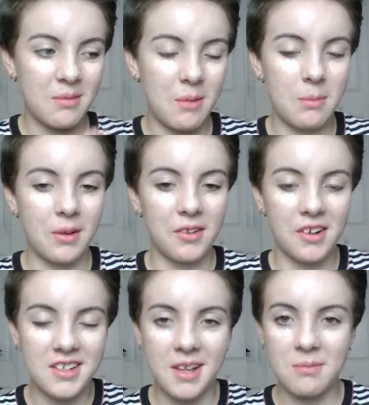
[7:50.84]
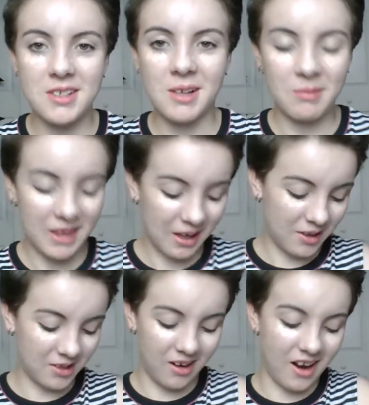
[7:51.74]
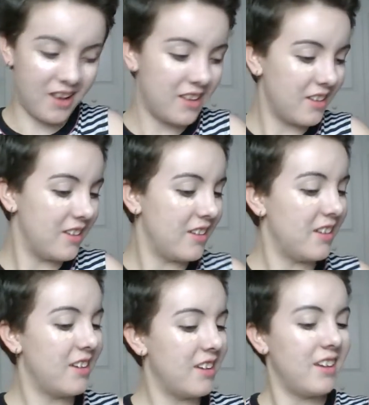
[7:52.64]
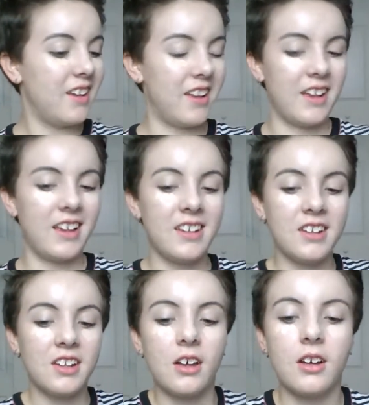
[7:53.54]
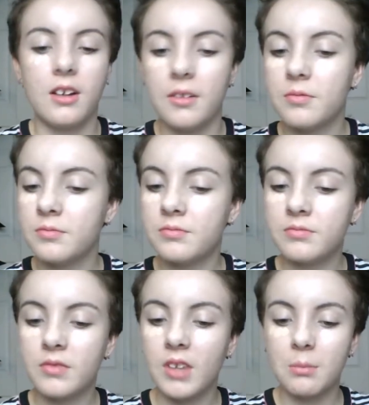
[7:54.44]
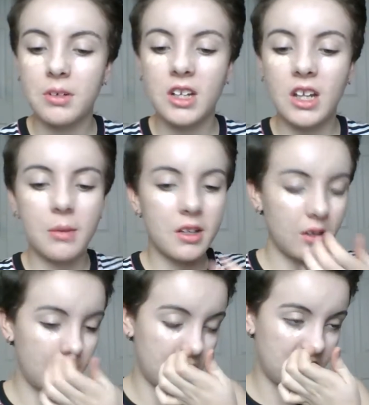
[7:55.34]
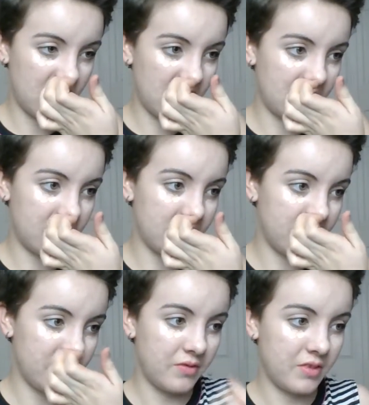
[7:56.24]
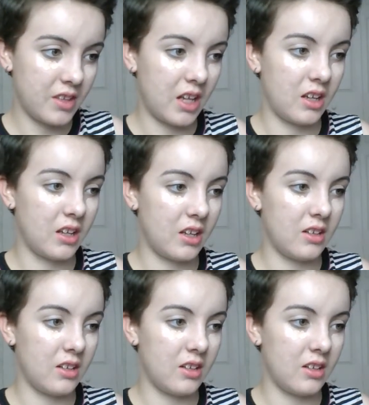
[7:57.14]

my brother just sent me something, sorry. And I'm putting it on my chin and